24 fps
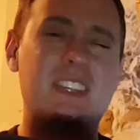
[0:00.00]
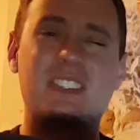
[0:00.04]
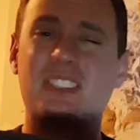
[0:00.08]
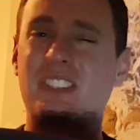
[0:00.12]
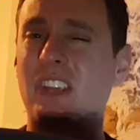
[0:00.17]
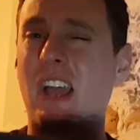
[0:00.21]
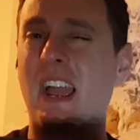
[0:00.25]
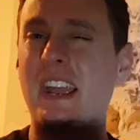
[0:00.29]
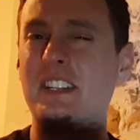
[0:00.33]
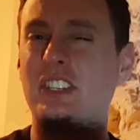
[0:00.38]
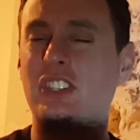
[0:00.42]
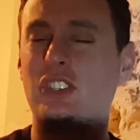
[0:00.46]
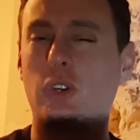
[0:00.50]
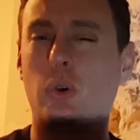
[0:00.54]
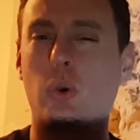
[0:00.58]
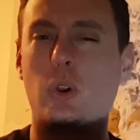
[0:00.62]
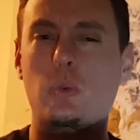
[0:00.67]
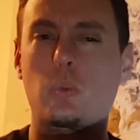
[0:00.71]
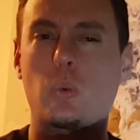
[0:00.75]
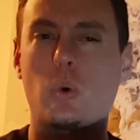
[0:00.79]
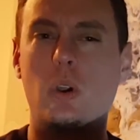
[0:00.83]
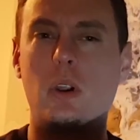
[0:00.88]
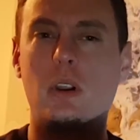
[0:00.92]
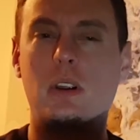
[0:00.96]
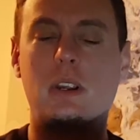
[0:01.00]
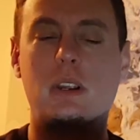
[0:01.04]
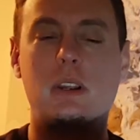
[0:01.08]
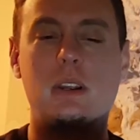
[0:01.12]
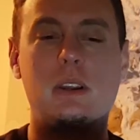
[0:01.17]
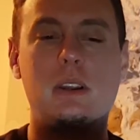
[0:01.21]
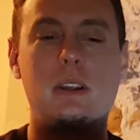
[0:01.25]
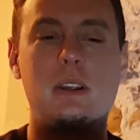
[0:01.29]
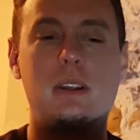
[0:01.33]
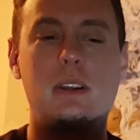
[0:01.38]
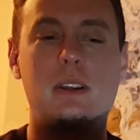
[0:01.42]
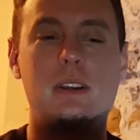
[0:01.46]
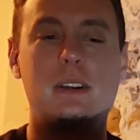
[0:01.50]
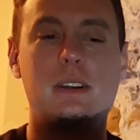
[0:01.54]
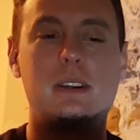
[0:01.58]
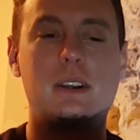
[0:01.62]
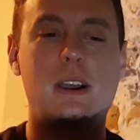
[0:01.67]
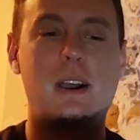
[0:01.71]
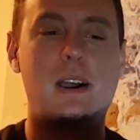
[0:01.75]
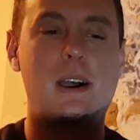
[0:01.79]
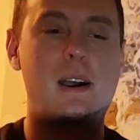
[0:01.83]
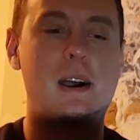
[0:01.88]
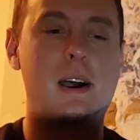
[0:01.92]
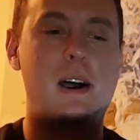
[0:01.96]
side sword work,
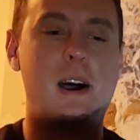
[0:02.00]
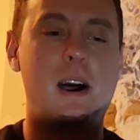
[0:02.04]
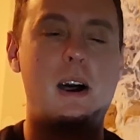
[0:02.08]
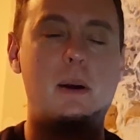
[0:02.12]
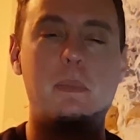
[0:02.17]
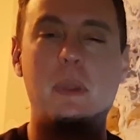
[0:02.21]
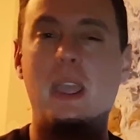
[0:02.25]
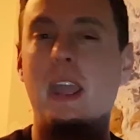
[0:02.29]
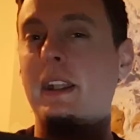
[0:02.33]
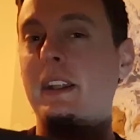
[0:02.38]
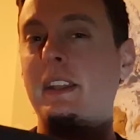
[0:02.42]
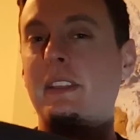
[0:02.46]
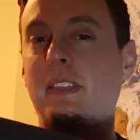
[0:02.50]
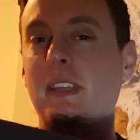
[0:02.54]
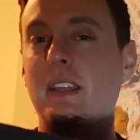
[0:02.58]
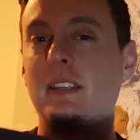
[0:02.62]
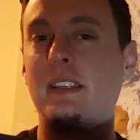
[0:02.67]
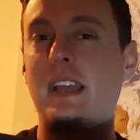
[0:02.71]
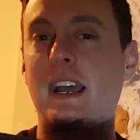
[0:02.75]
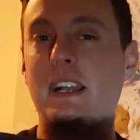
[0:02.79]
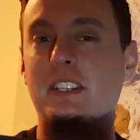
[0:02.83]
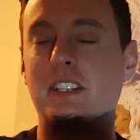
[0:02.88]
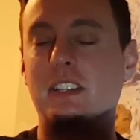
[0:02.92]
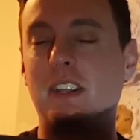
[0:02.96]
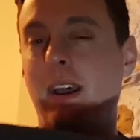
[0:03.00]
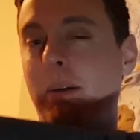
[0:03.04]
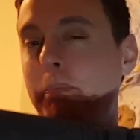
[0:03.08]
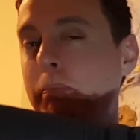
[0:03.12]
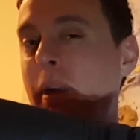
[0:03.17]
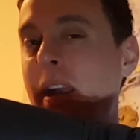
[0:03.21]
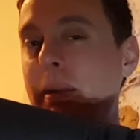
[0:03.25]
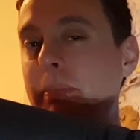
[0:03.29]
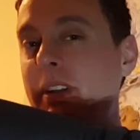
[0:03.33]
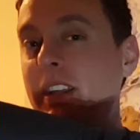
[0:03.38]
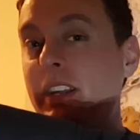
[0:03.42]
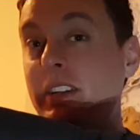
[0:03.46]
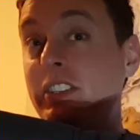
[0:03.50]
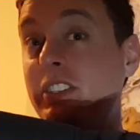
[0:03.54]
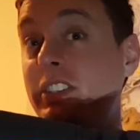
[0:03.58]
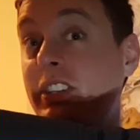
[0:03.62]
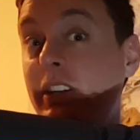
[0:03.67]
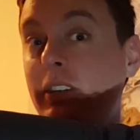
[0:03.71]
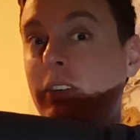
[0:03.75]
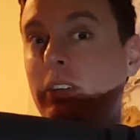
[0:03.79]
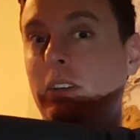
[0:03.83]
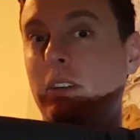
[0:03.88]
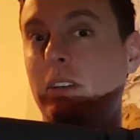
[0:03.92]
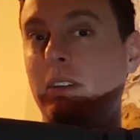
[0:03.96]
anything that's maybe a
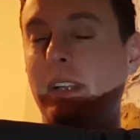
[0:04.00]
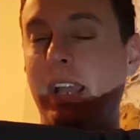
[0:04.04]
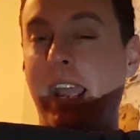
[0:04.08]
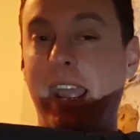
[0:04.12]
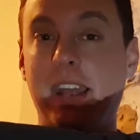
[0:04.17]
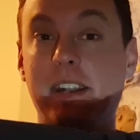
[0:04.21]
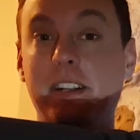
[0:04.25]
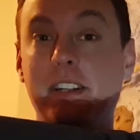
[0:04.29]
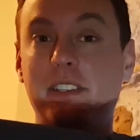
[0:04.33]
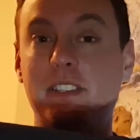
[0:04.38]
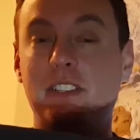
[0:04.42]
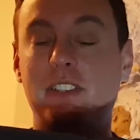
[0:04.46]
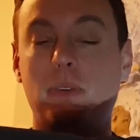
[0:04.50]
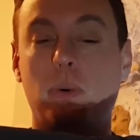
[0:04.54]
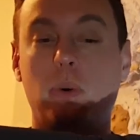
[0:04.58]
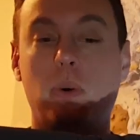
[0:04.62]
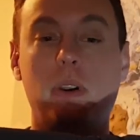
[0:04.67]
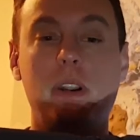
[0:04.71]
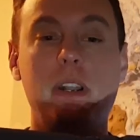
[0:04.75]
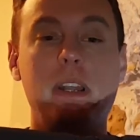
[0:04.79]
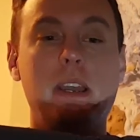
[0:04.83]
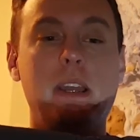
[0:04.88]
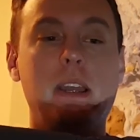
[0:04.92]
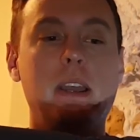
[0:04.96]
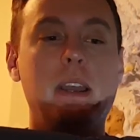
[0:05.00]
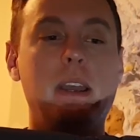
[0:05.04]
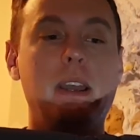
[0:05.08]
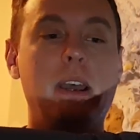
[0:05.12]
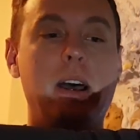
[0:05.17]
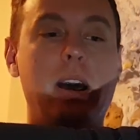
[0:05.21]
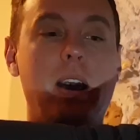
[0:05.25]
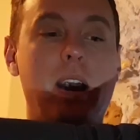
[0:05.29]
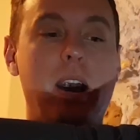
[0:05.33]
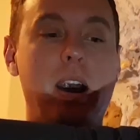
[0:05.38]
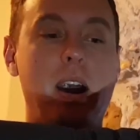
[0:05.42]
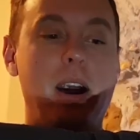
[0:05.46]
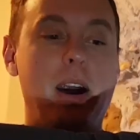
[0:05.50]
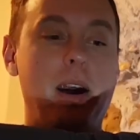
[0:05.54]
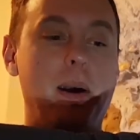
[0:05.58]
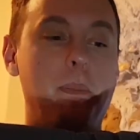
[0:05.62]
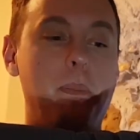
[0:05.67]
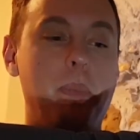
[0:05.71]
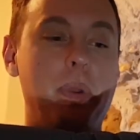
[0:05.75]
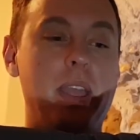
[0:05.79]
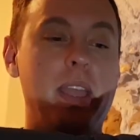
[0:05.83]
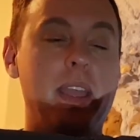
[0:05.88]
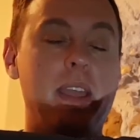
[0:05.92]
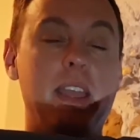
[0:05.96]
single-handed sword,
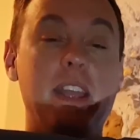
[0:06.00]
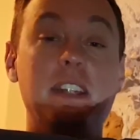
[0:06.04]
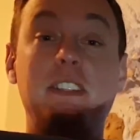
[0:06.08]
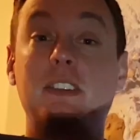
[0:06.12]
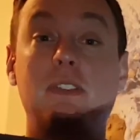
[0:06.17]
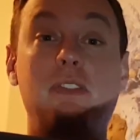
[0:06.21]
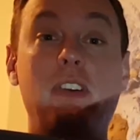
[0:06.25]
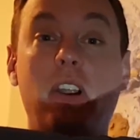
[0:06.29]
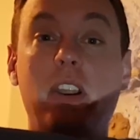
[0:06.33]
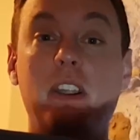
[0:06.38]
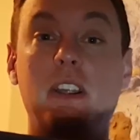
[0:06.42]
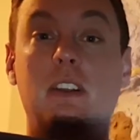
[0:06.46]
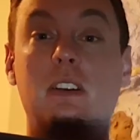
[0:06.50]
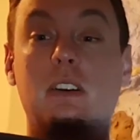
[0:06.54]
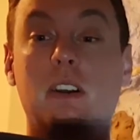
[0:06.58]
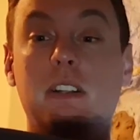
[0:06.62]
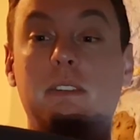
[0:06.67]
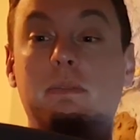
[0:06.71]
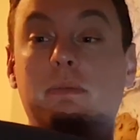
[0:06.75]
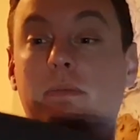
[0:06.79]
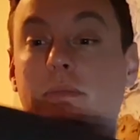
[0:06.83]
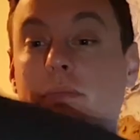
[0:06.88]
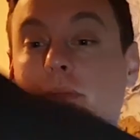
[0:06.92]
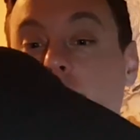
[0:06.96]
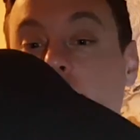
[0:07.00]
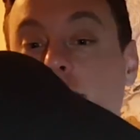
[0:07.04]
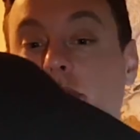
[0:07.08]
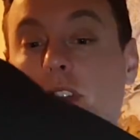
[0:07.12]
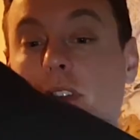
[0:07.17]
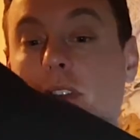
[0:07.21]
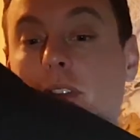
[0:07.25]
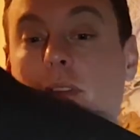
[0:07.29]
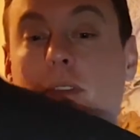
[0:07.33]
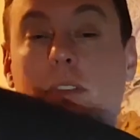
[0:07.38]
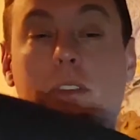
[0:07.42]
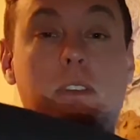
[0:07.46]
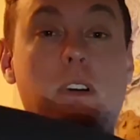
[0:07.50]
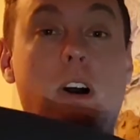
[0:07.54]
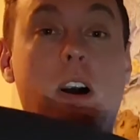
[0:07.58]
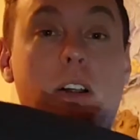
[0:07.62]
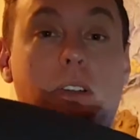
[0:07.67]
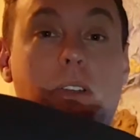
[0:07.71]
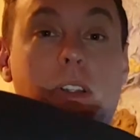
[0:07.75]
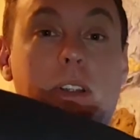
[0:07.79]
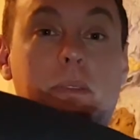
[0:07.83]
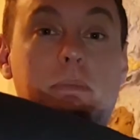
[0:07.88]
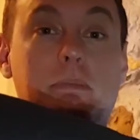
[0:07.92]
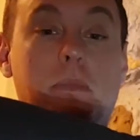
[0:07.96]
it's a very good
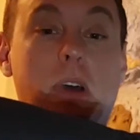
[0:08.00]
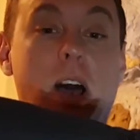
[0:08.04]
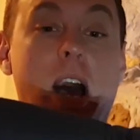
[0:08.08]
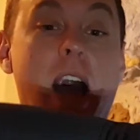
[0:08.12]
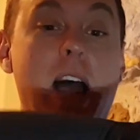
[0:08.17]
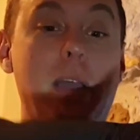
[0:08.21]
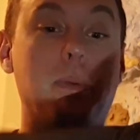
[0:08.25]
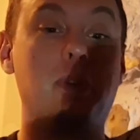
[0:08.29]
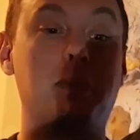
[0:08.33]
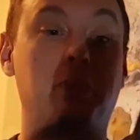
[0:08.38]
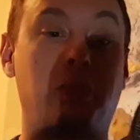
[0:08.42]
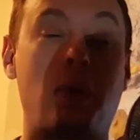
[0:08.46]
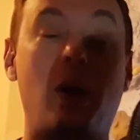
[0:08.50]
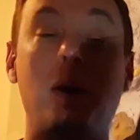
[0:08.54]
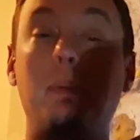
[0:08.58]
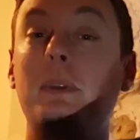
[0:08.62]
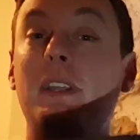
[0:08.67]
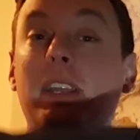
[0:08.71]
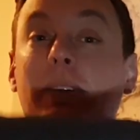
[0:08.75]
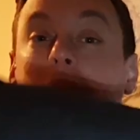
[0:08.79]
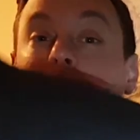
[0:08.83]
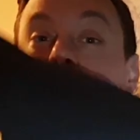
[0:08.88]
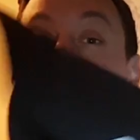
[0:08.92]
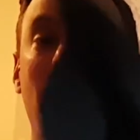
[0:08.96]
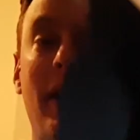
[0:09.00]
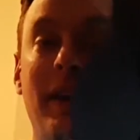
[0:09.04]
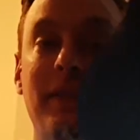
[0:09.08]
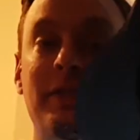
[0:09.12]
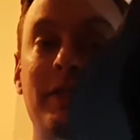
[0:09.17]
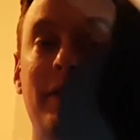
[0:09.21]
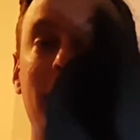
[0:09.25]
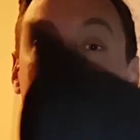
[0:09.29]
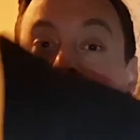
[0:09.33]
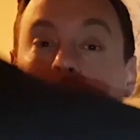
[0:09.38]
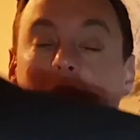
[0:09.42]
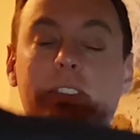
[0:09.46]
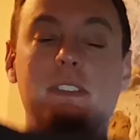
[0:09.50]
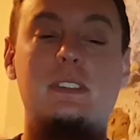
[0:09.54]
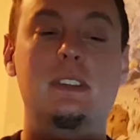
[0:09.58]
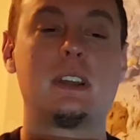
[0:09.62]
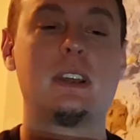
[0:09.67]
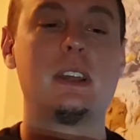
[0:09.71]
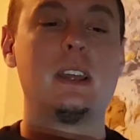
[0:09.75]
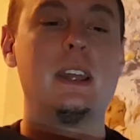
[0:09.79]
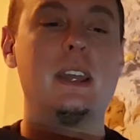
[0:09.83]
gauntlet. I would probably give it 5 stars.